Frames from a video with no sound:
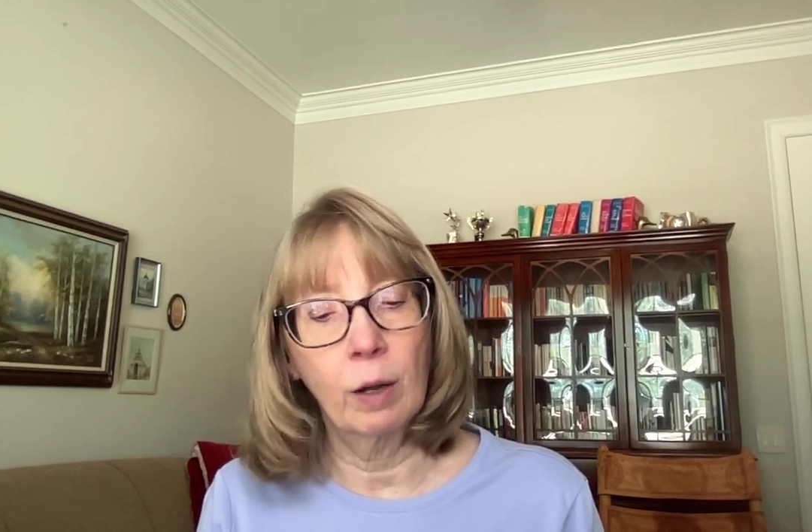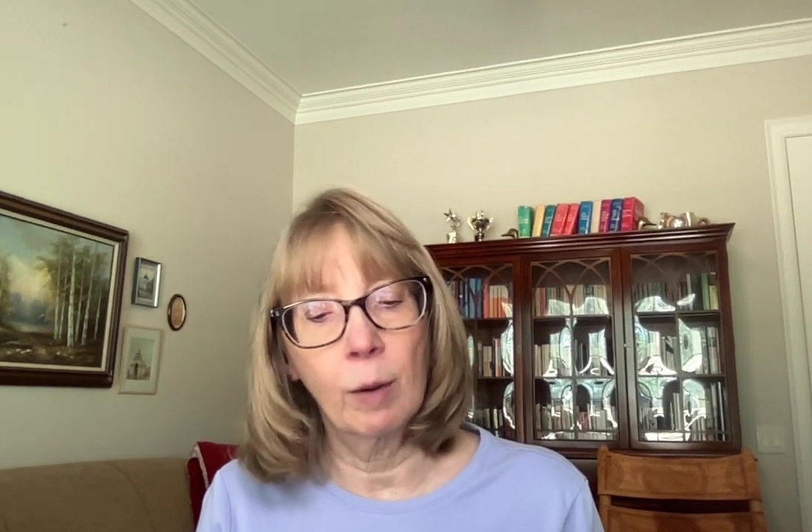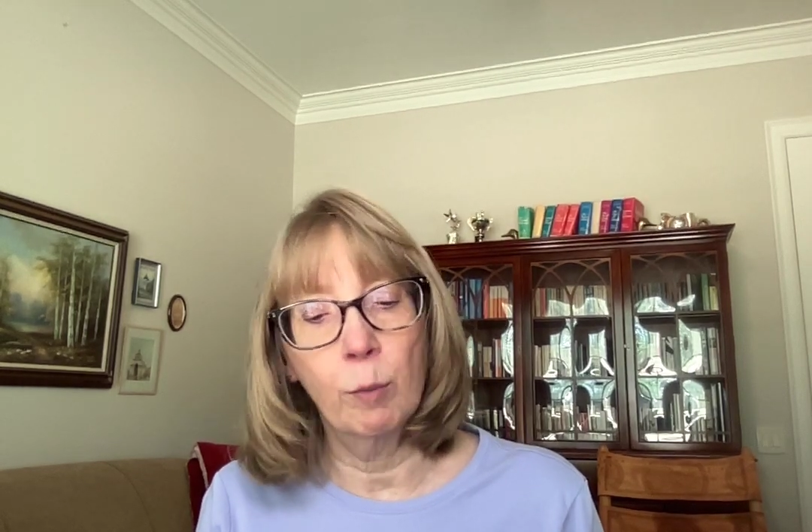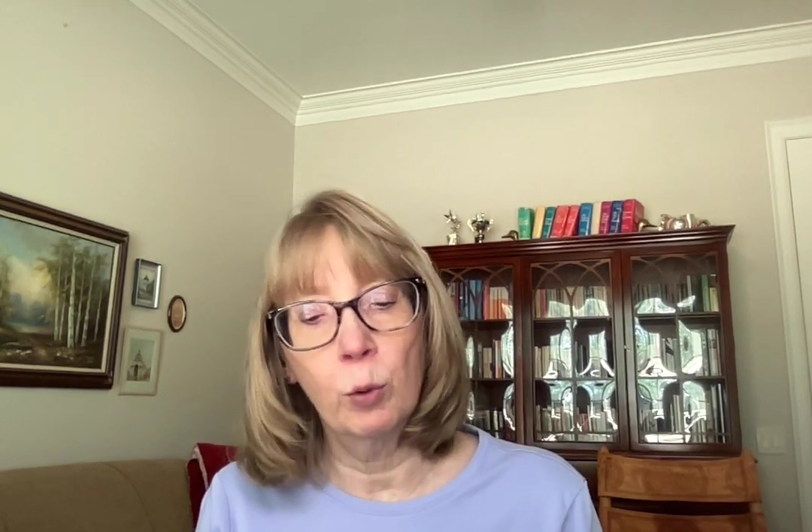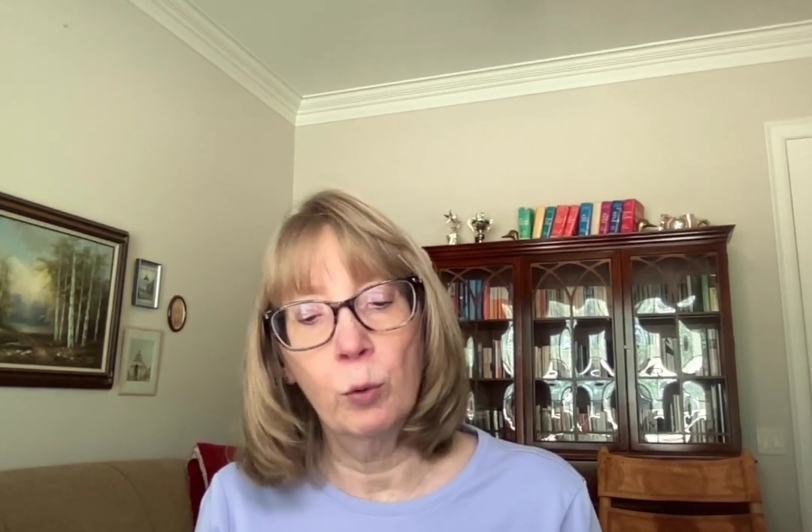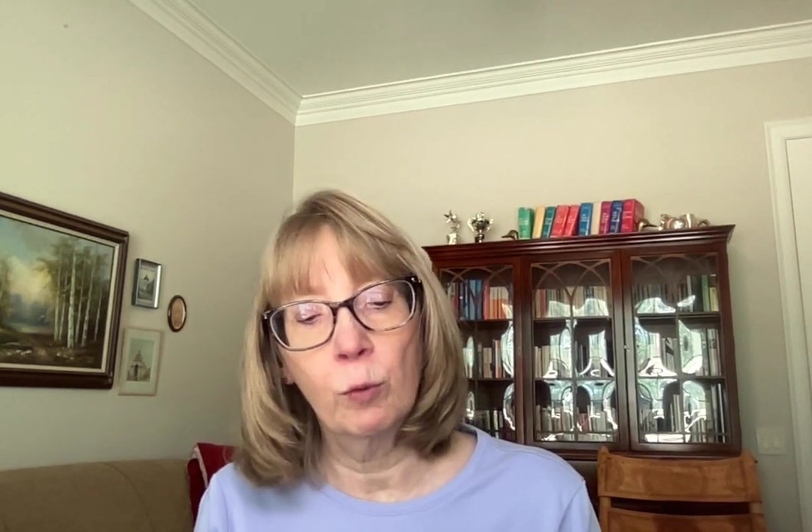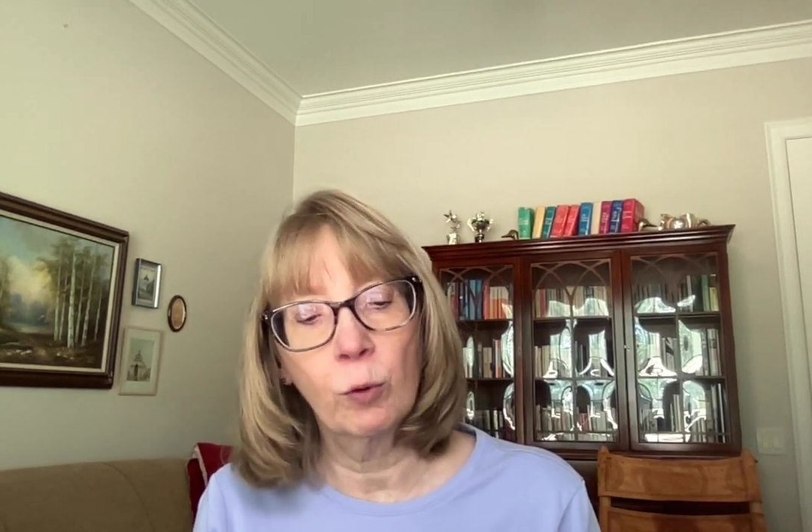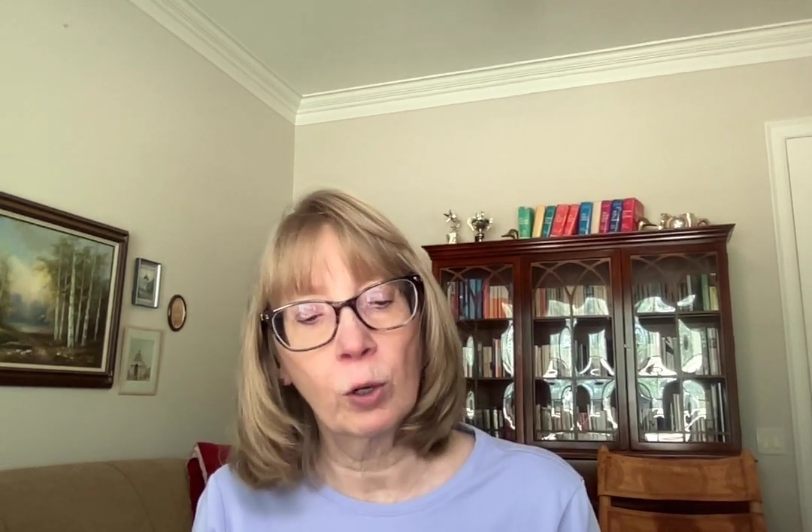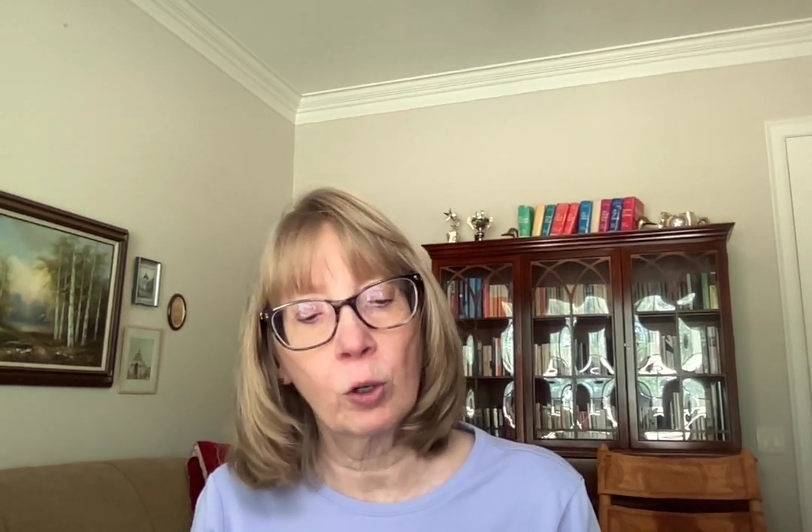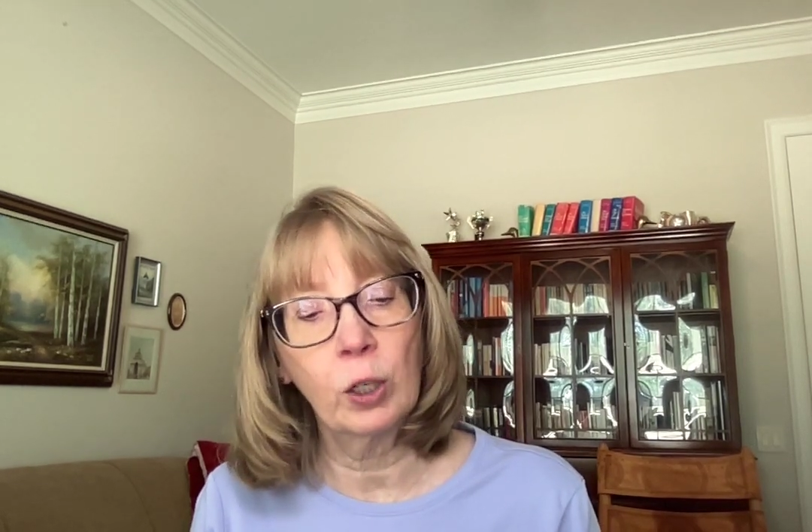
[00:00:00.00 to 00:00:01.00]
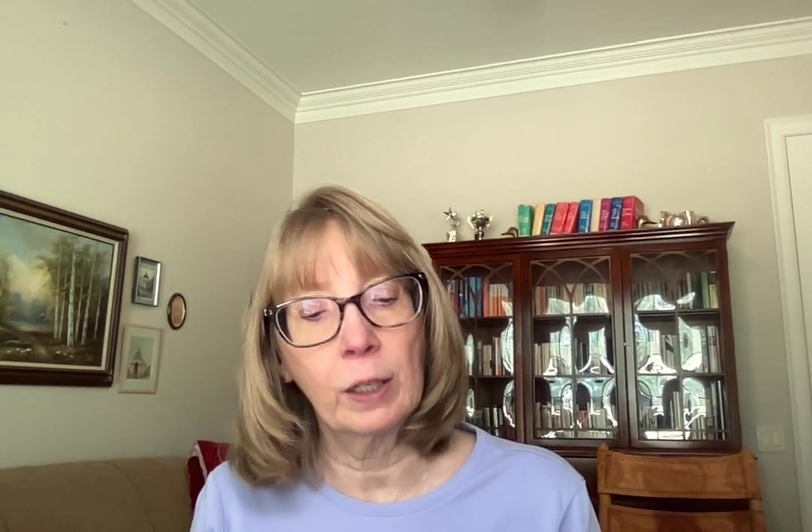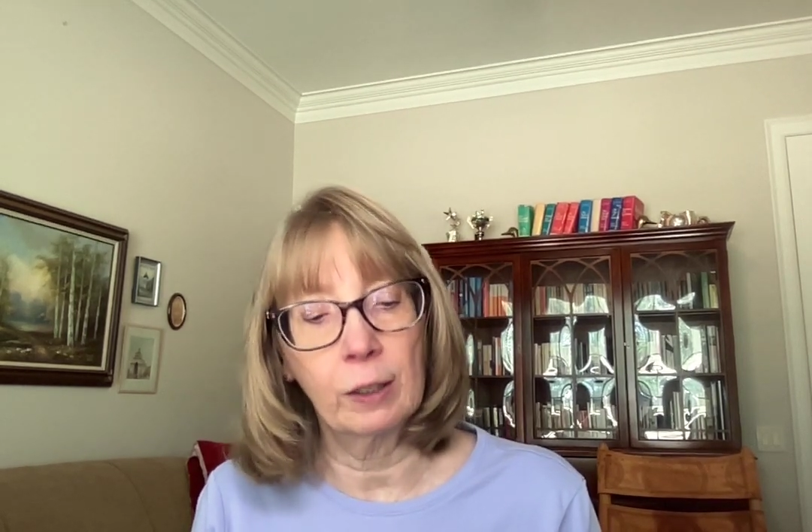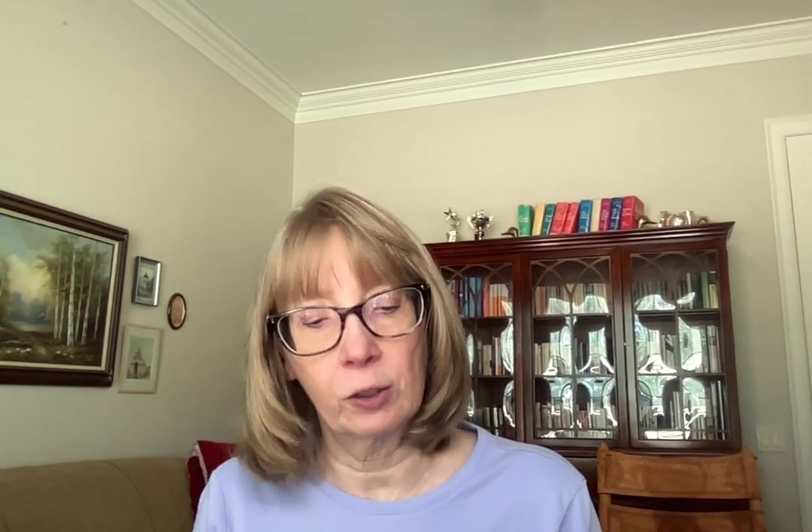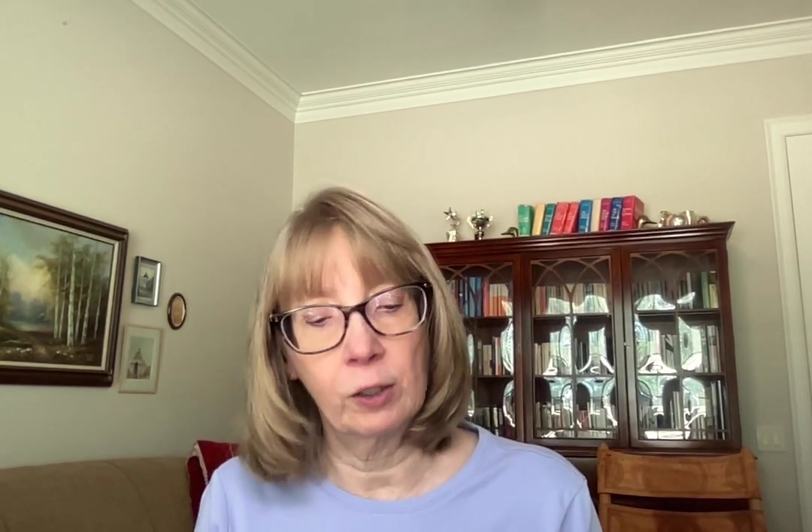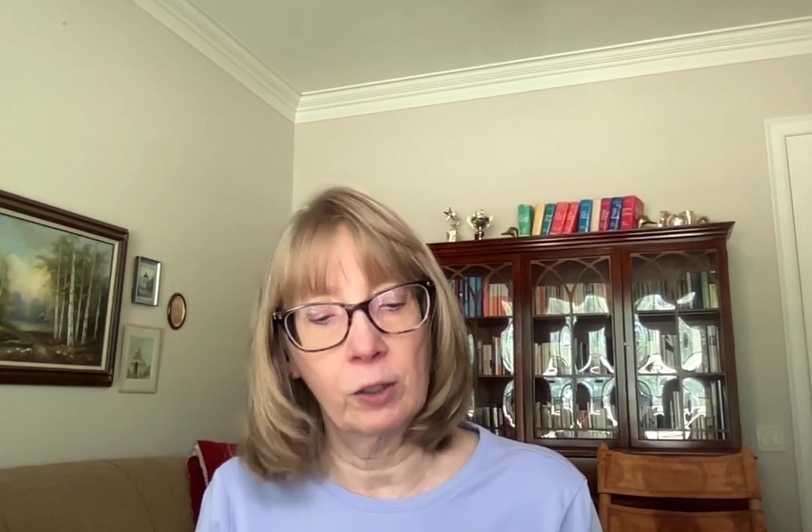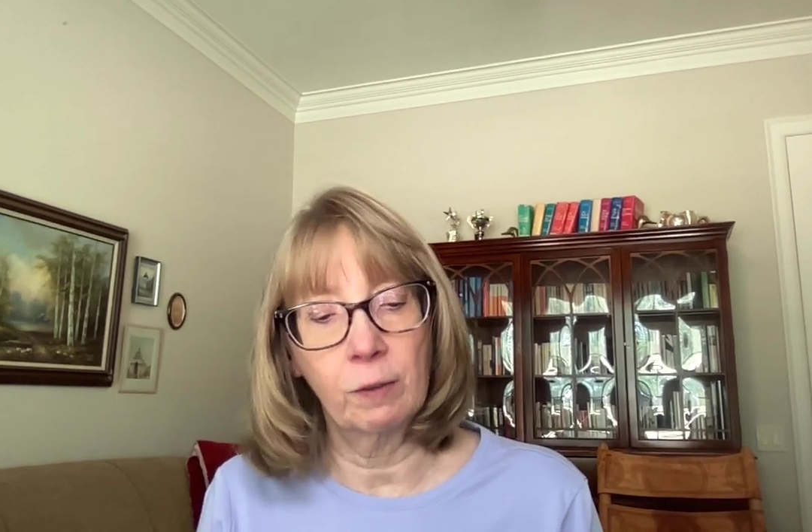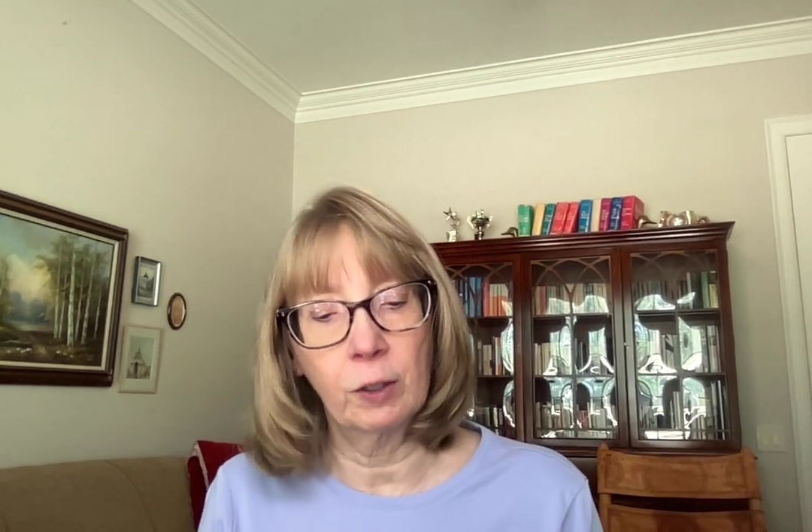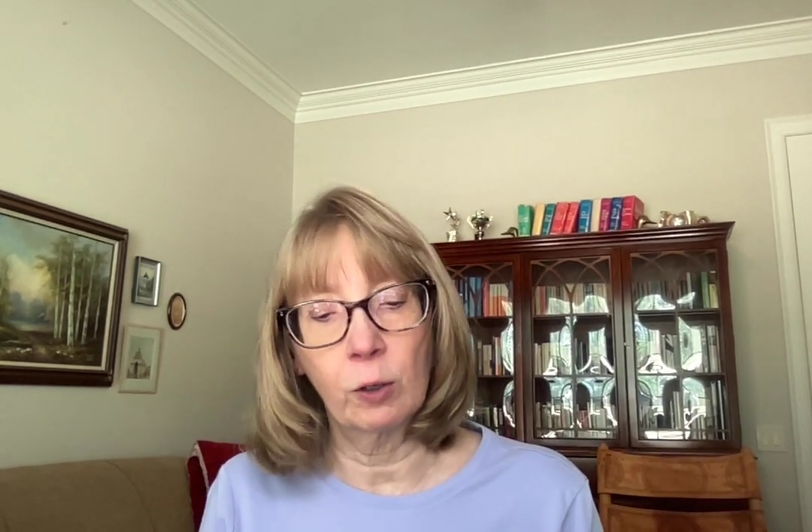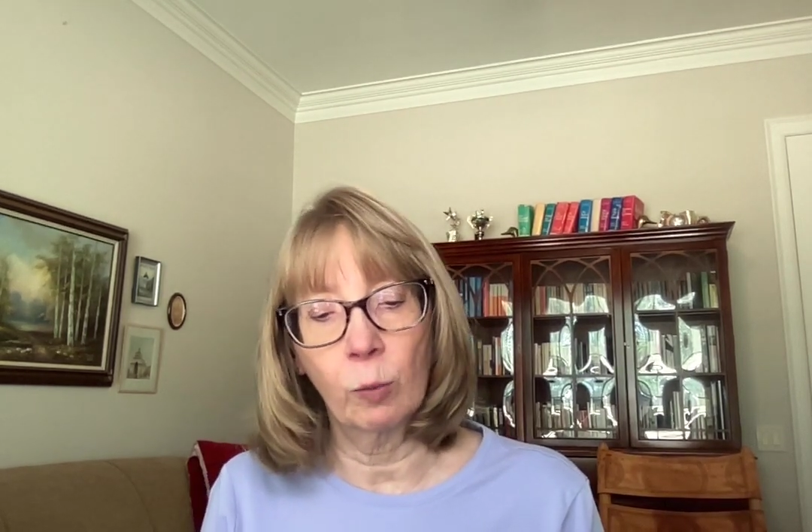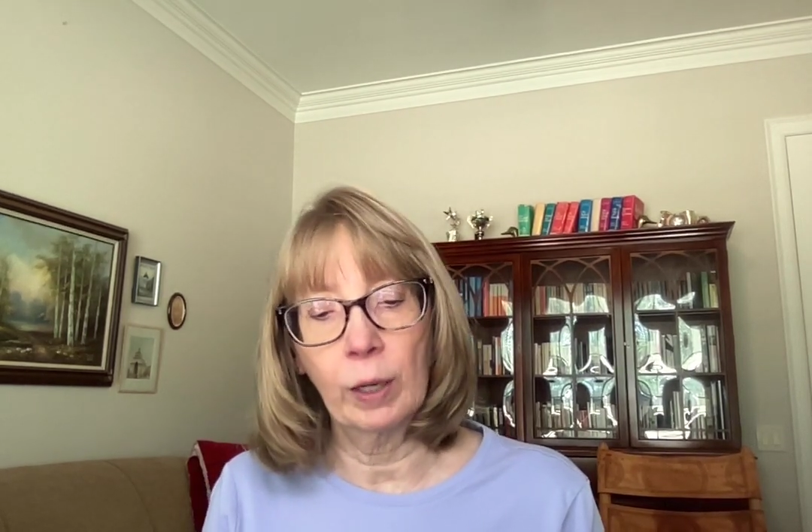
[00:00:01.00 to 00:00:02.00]
a move or creak as she
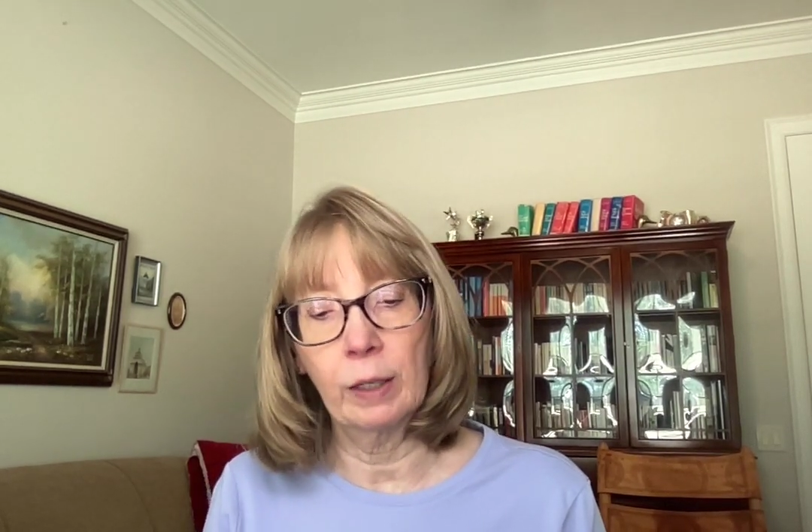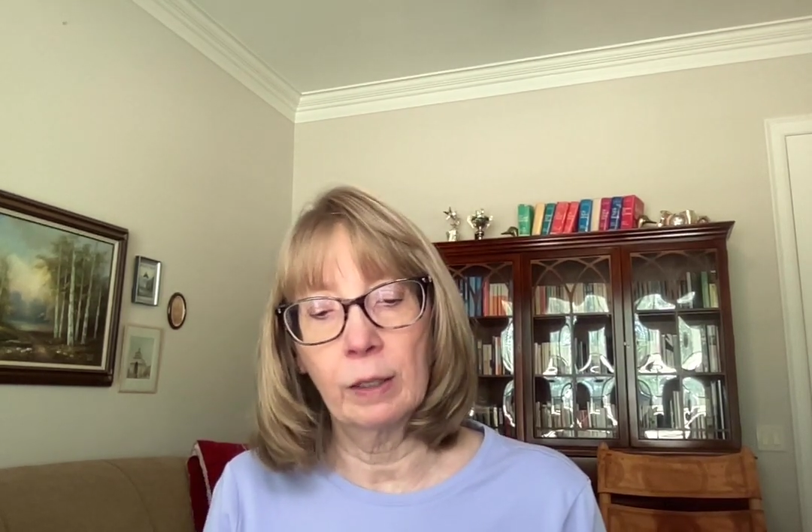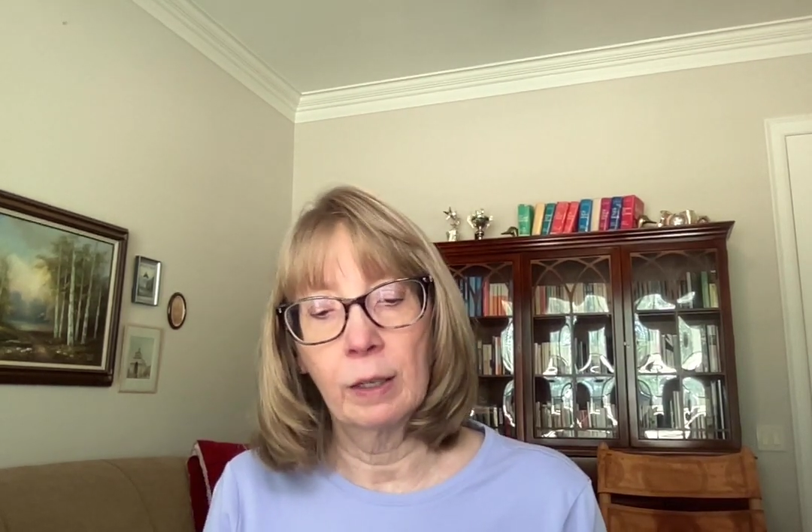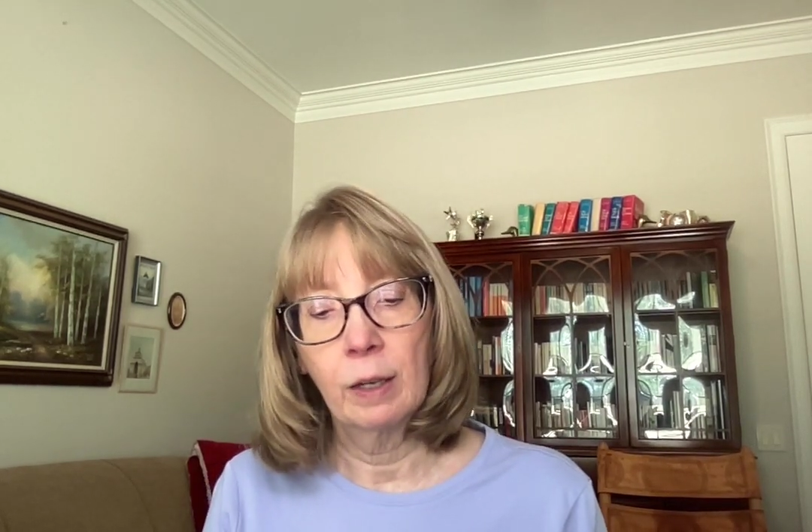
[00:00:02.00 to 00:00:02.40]
shifted her weight.